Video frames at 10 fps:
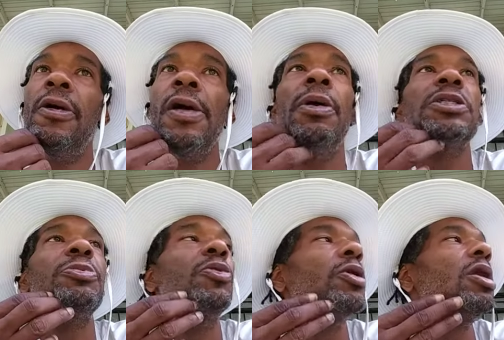It must
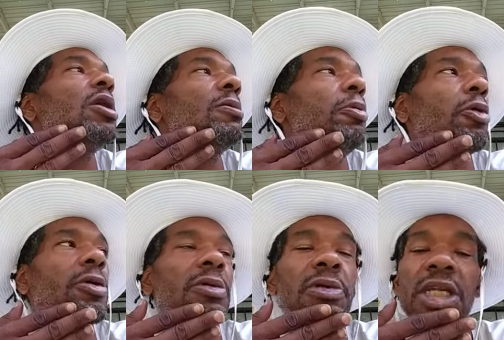be really
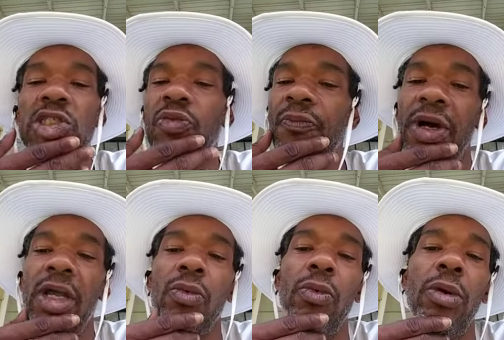important that you
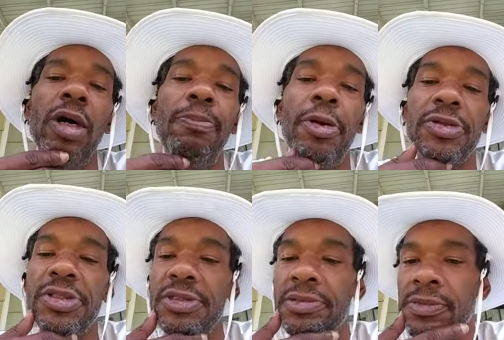fucking with one person.